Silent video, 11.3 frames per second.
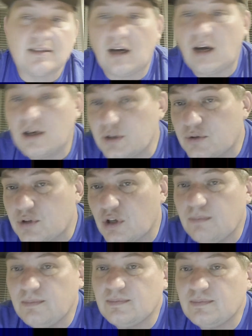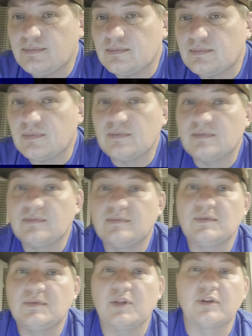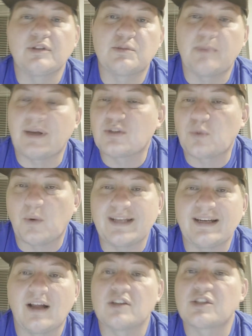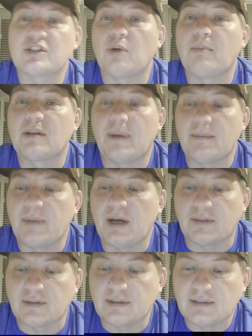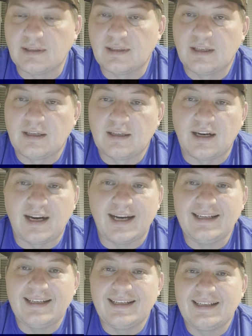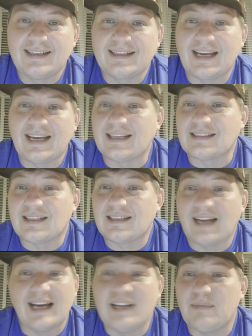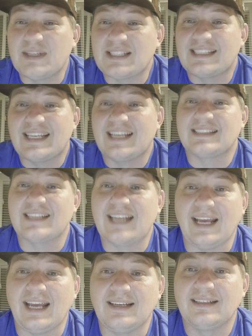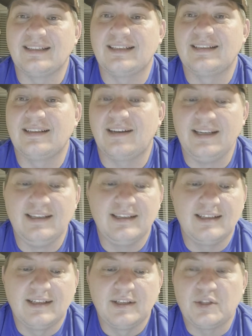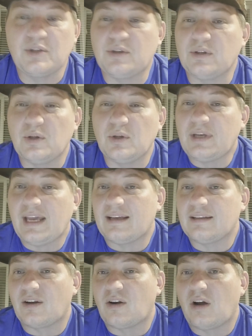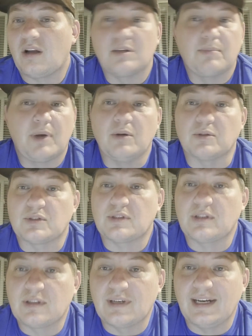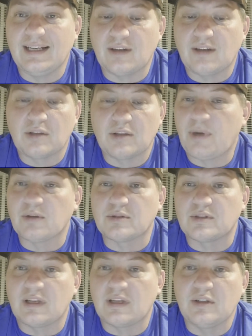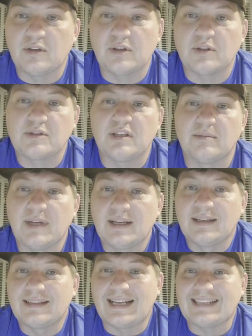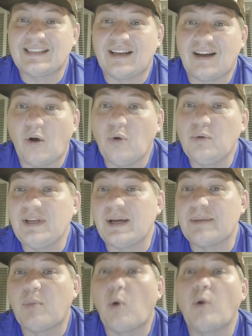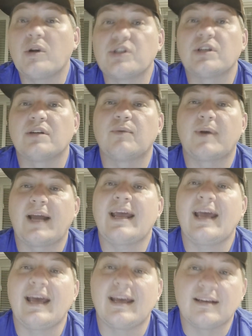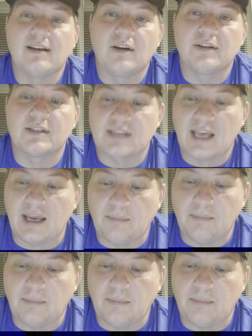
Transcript: On YouTube, you can spend $20, go month by month. All right, guys. I didn't miss a ticket today. Right? You can look at. They're on the post. Right? They're on the post. You can go see them. That's only a portion of what I had on this game.